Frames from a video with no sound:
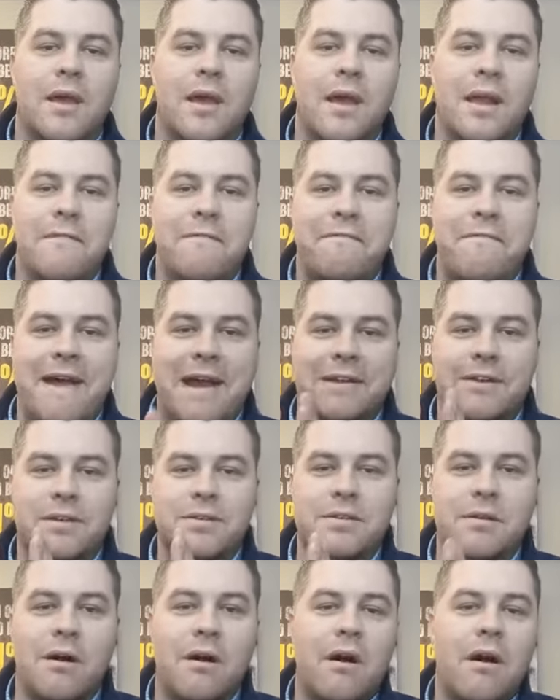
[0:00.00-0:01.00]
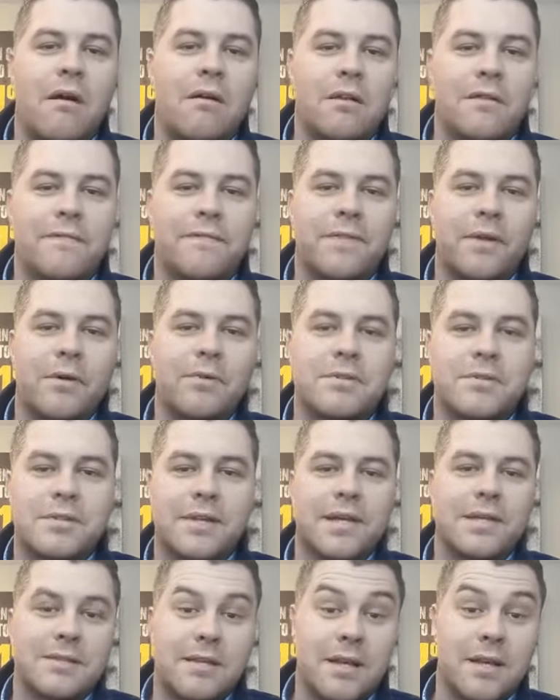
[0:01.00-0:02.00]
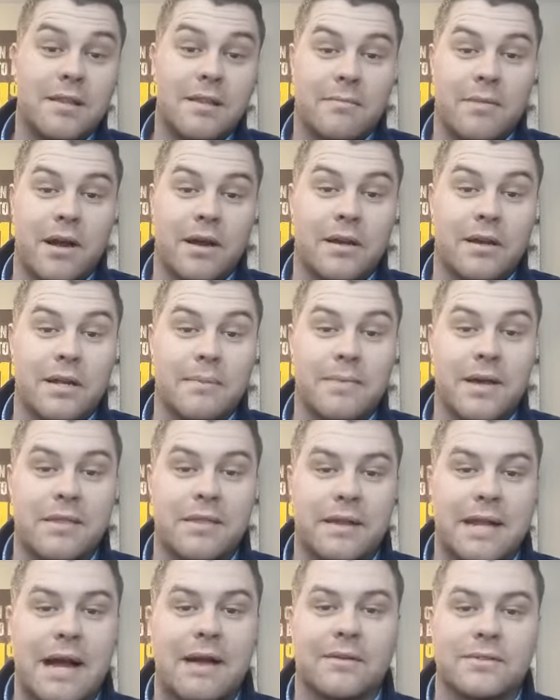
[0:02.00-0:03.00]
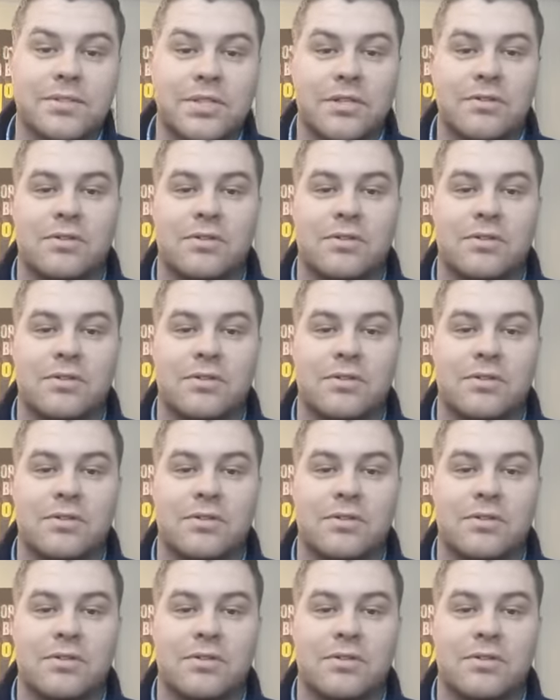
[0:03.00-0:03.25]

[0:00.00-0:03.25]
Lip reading: and it factors all of those things in the marketing methodology.